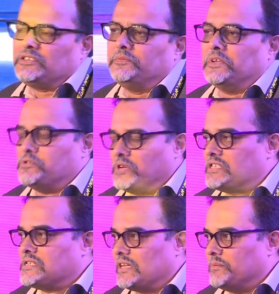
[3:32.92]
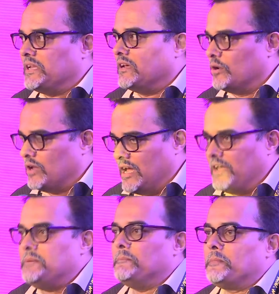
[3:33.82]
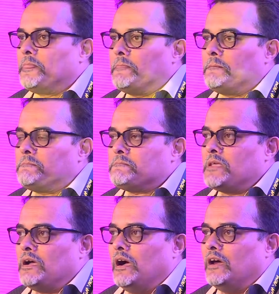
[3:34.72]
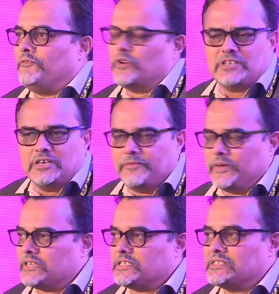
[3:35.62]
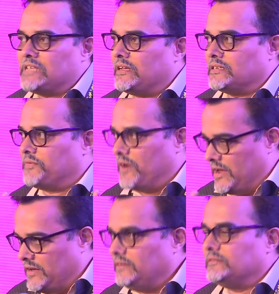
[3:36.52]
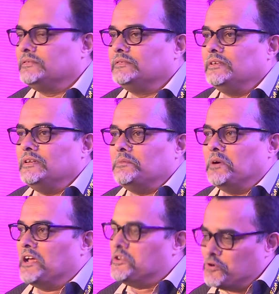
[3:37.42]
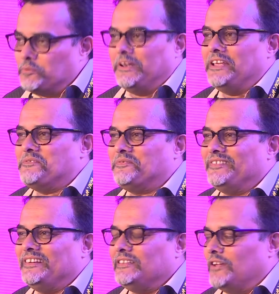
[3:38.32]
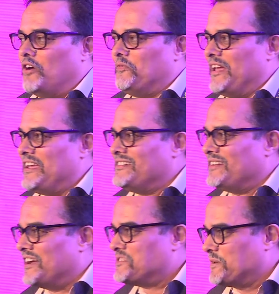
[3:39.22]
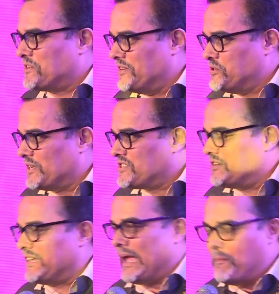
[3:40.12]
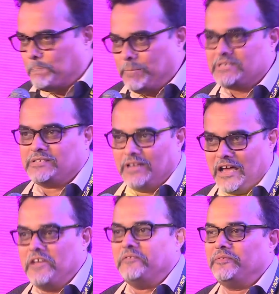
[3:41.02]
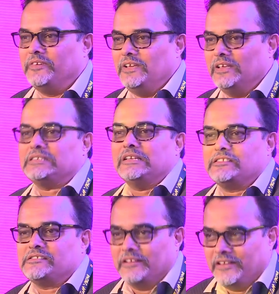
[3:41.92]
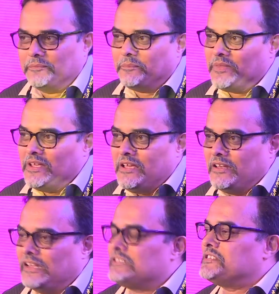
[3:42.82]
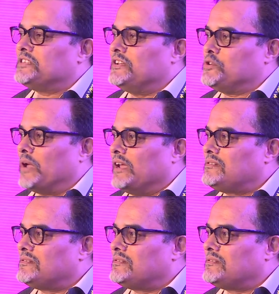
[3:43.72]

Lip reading: of the education can be done online, and for certification's sake it's fine, but I do believe the offline aspect of education or campus life is necessary. Necessary to get